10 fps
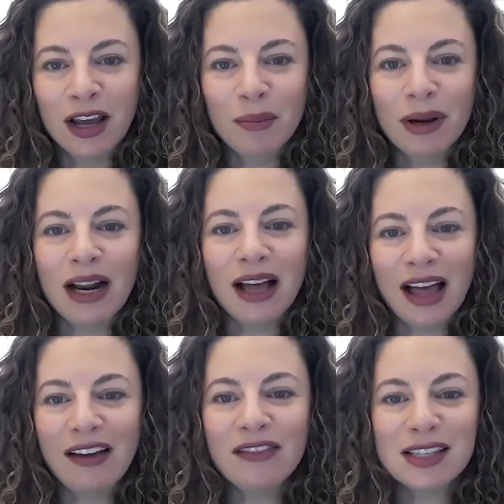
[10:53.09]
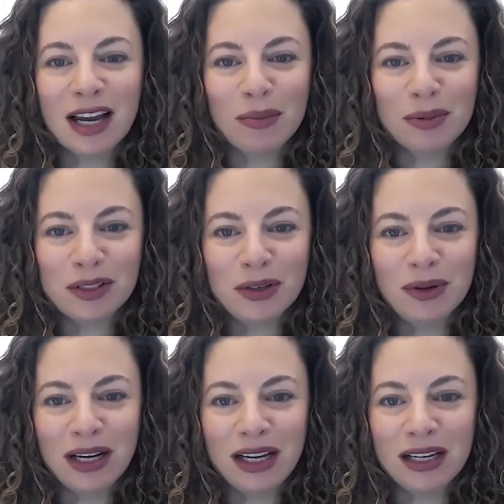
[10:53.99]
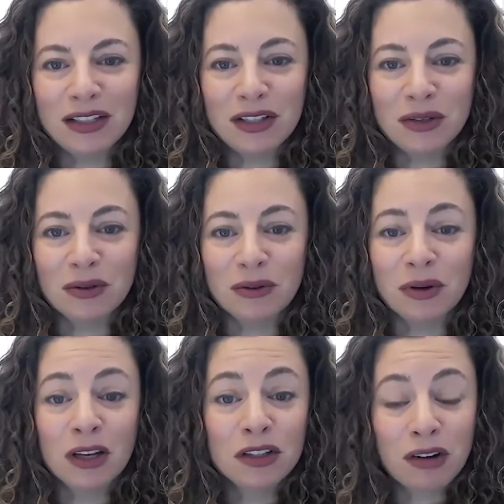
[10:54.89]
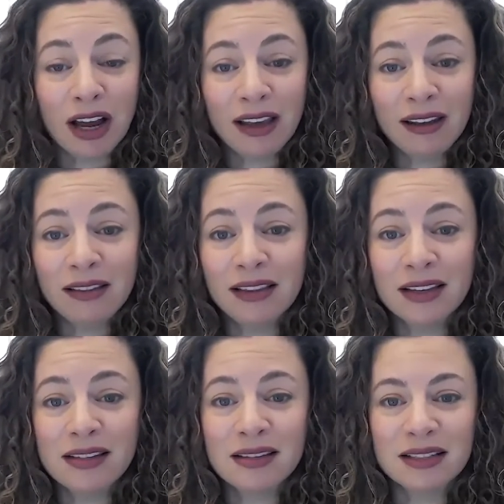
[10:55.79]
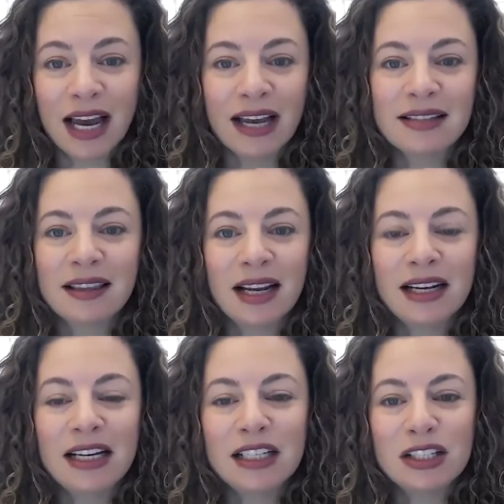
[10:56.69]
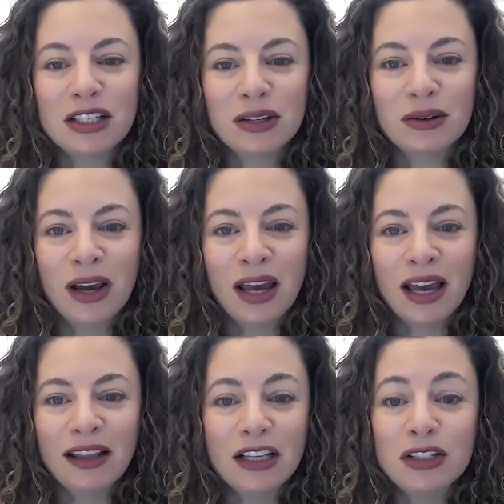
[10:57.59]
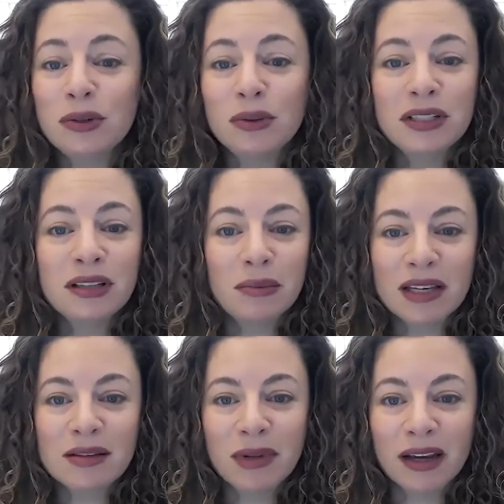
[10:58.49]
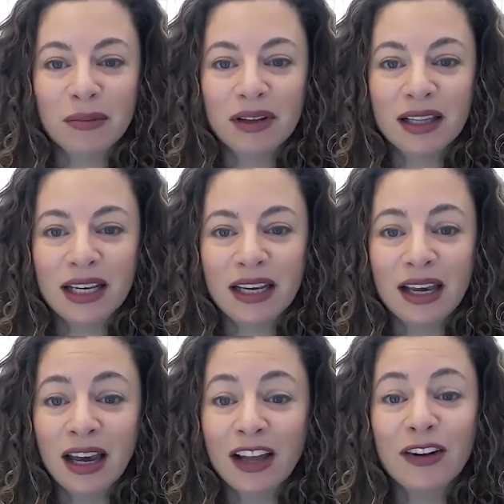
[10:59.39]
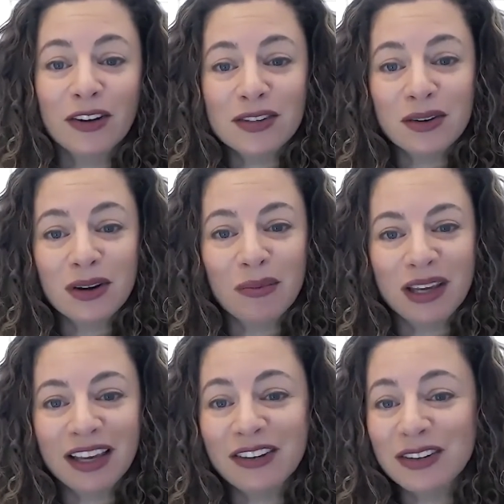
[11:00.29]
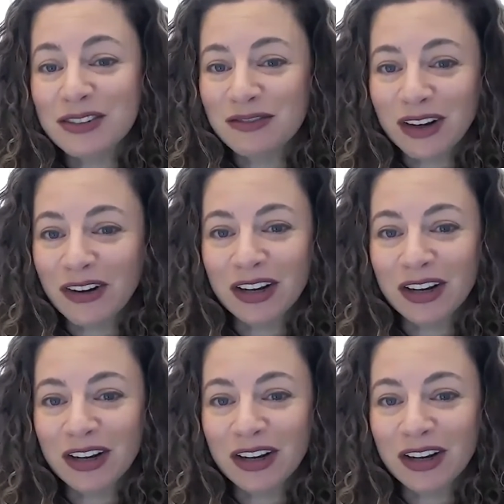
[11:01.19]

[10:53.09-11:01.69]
but I'll have this opportunity to try this task that I need to do and then do it to the best of my ability. And also, a beginner is very